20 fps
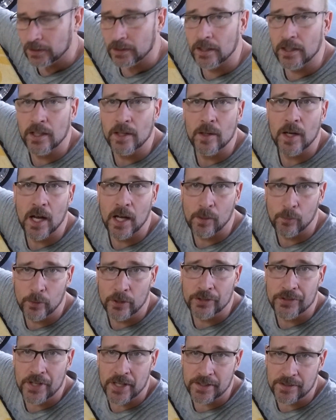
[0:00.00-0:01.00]
Uh, I
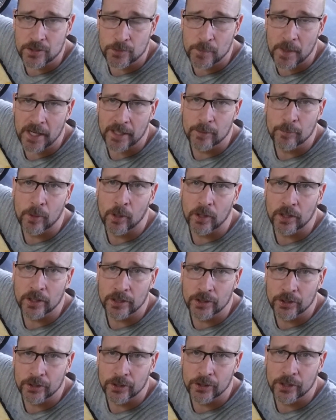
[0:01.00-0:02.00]
will take this back apart
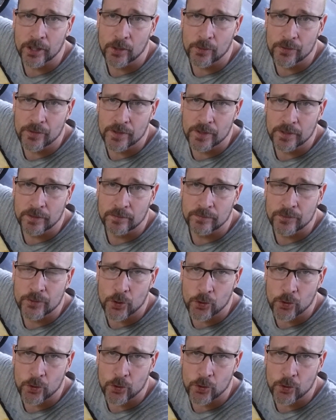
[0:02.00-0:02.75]
and clear coat the